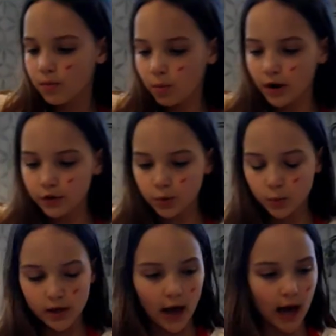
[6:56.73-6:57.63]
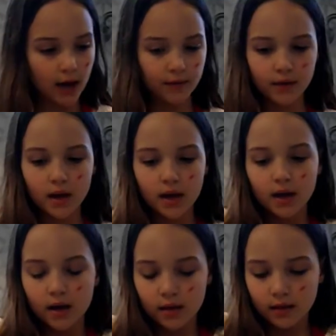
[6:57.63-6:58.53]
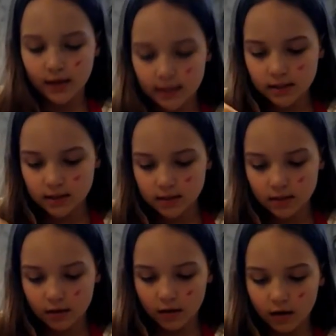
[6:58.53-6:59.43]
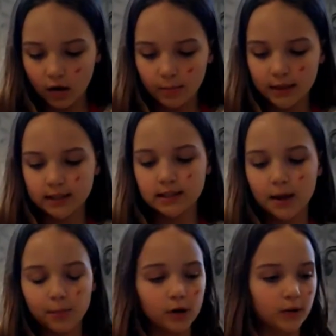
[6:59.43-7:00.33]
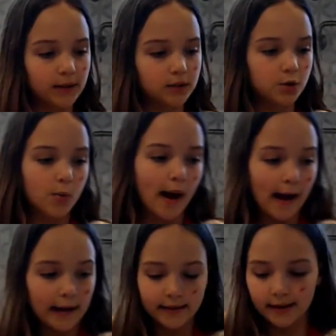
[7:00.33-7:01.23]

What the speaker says: Once we have this all mixed up, we're going to add